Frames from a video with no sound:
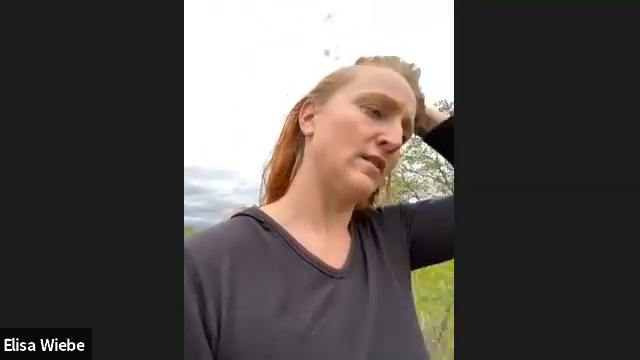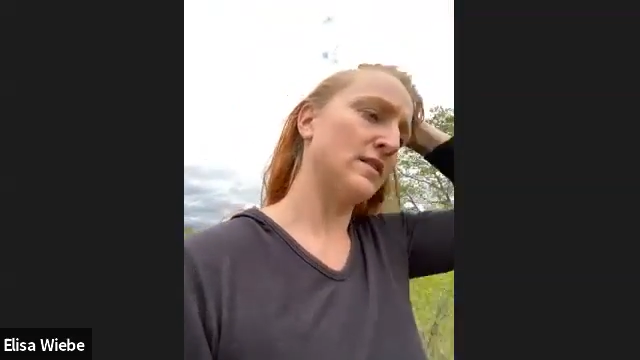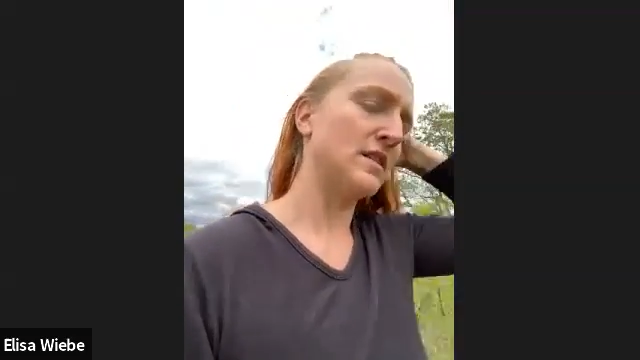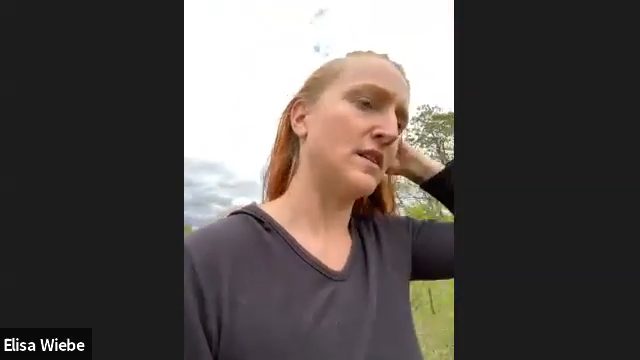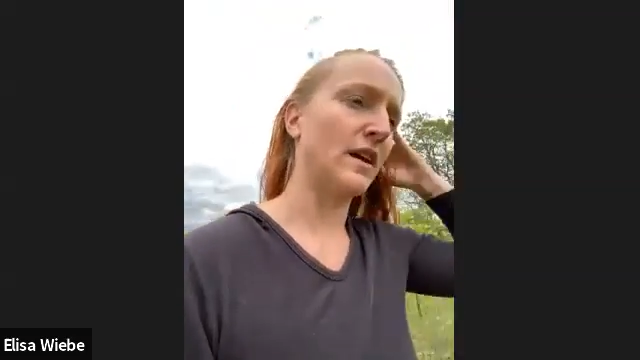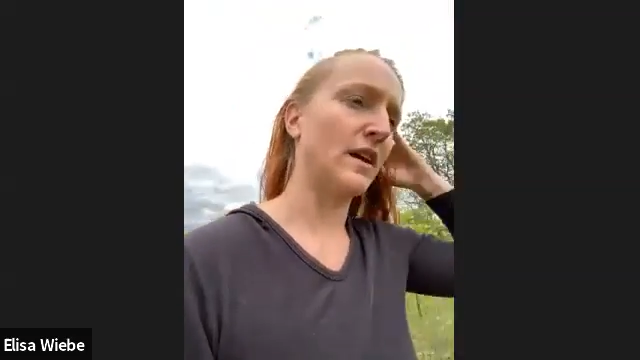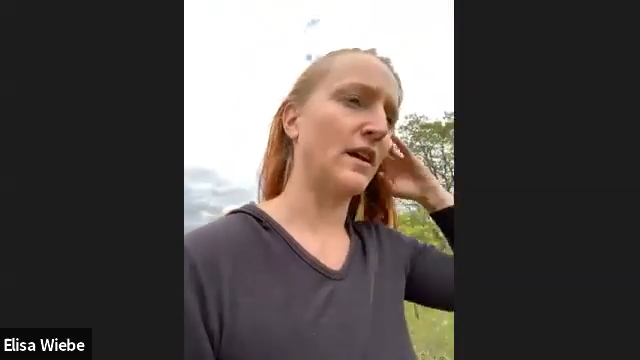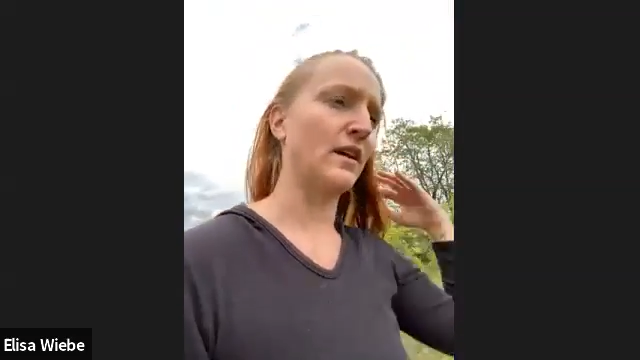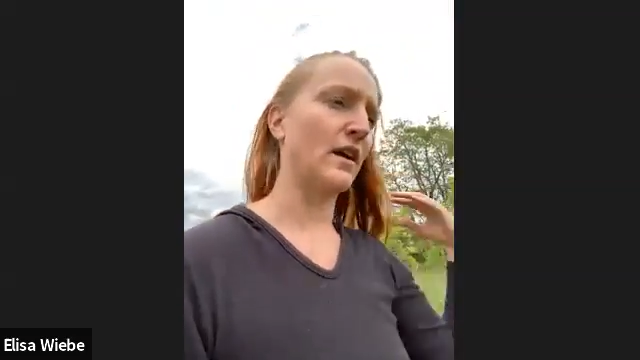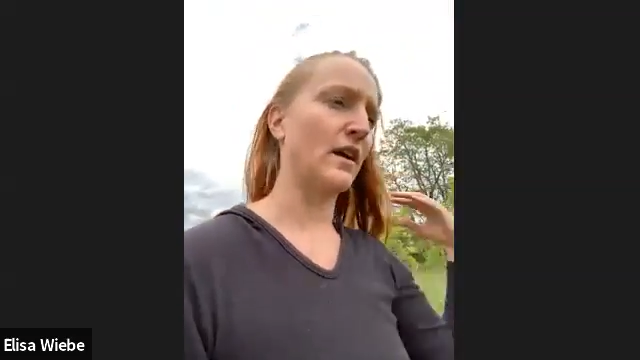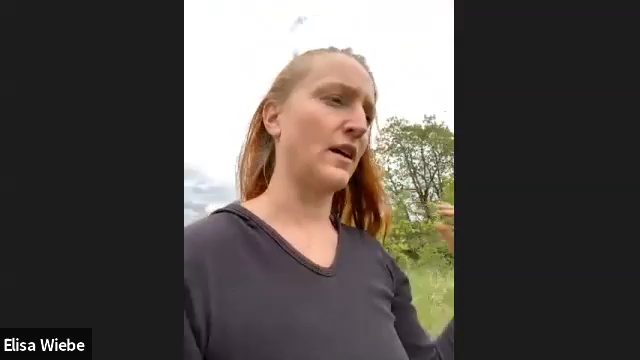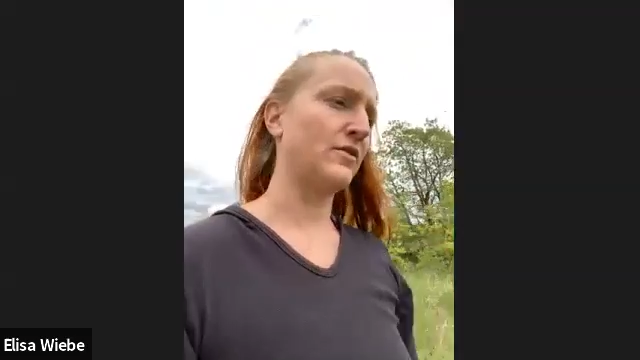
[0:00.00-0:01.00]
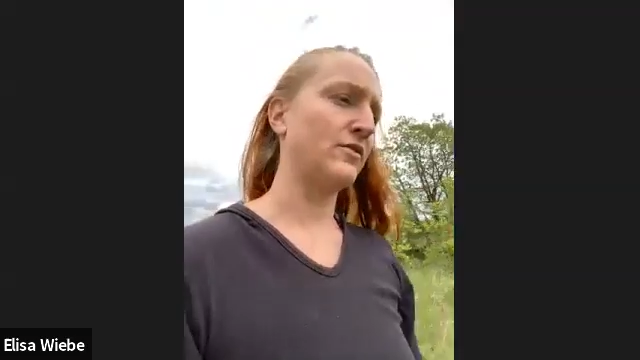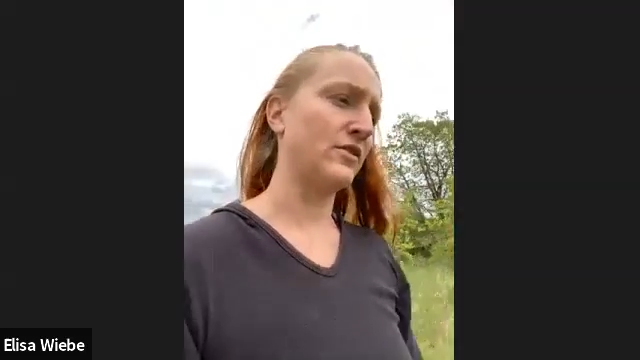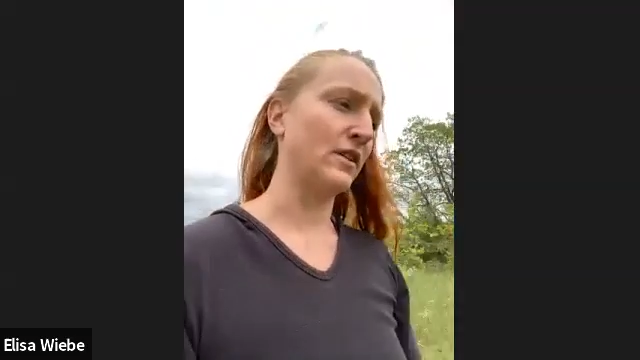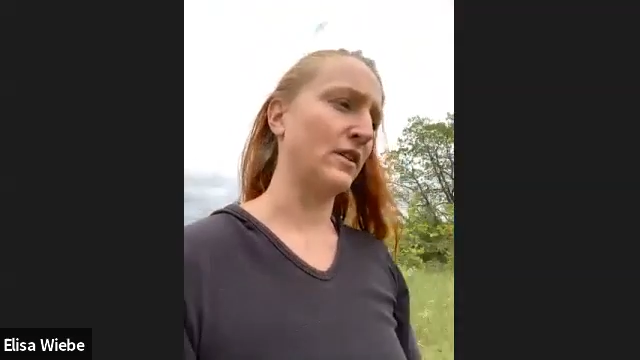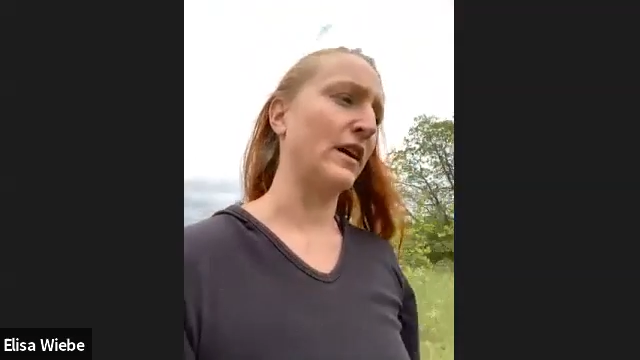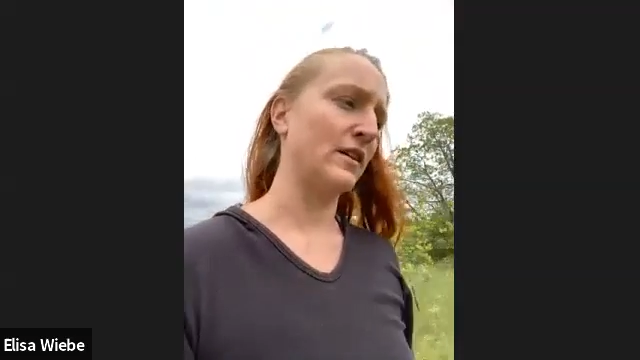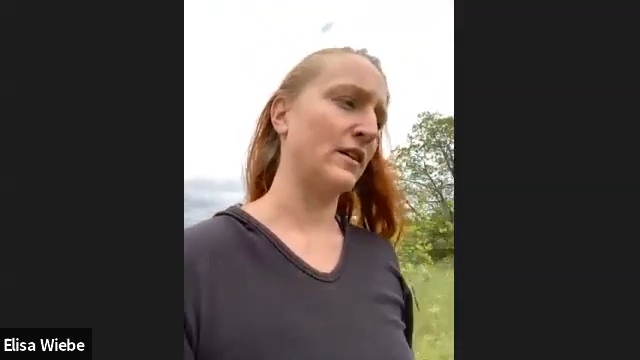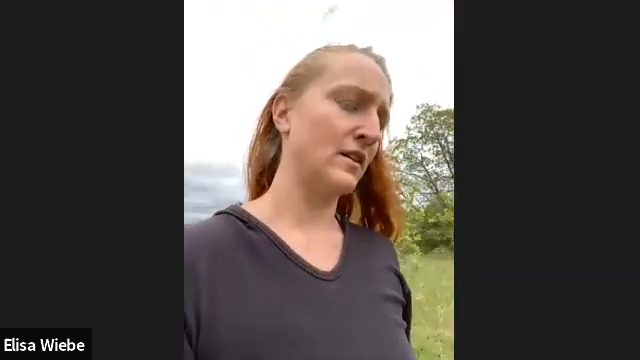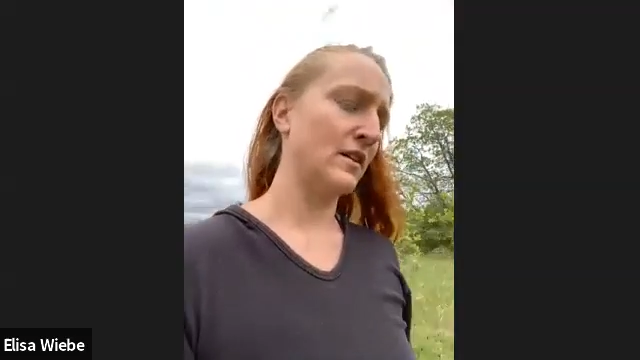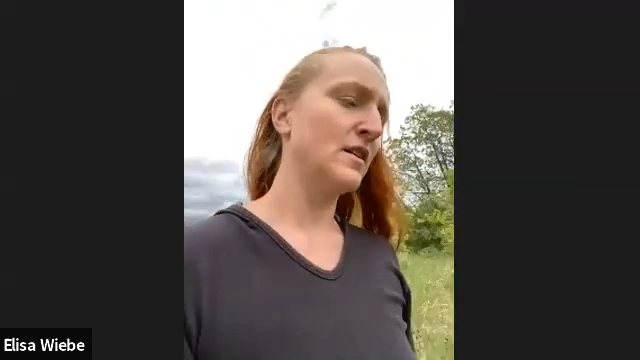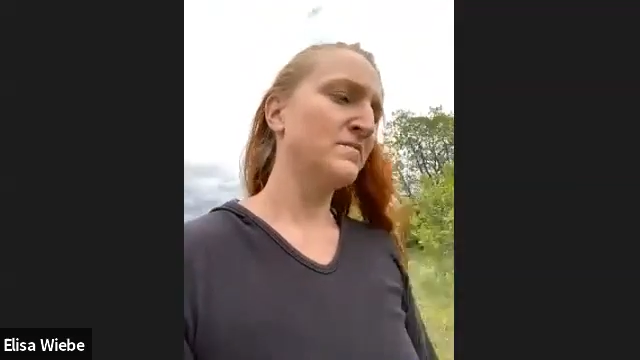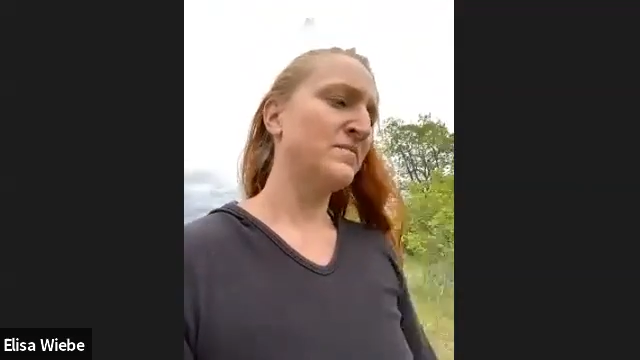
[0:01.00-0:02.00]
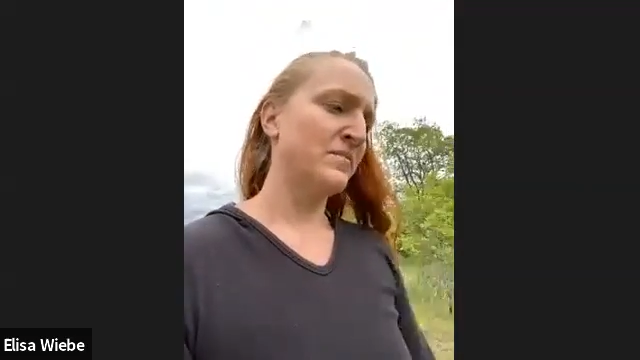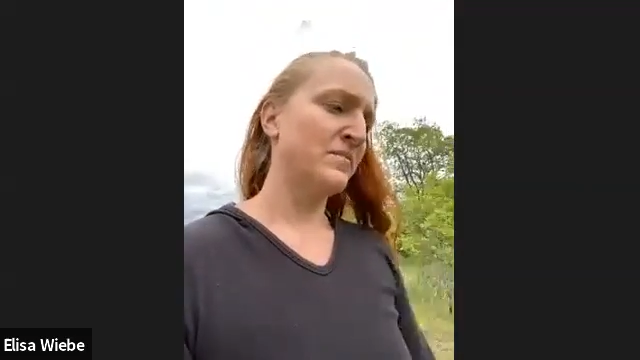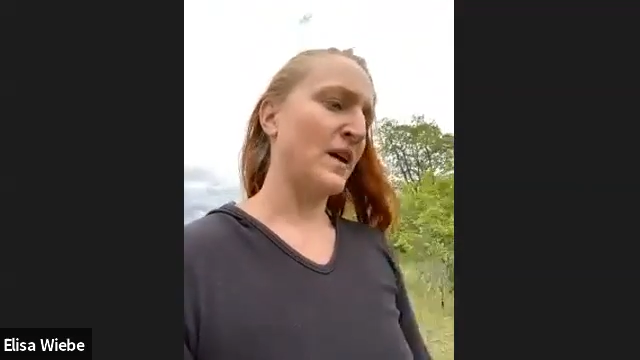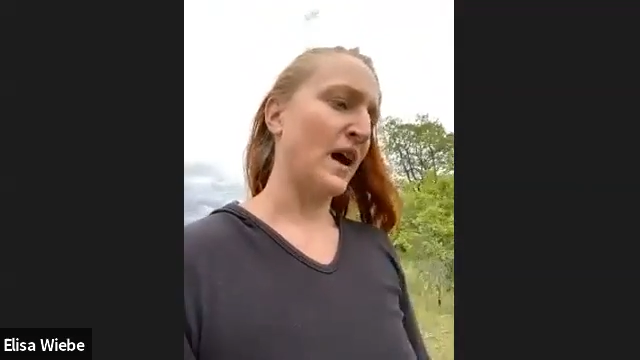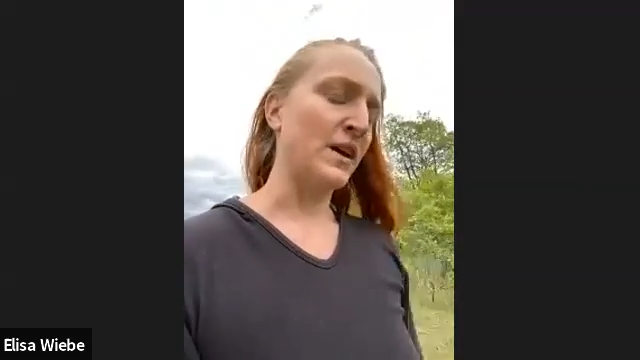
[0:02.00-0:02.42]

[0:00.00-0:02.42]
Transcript: Today, I feel like I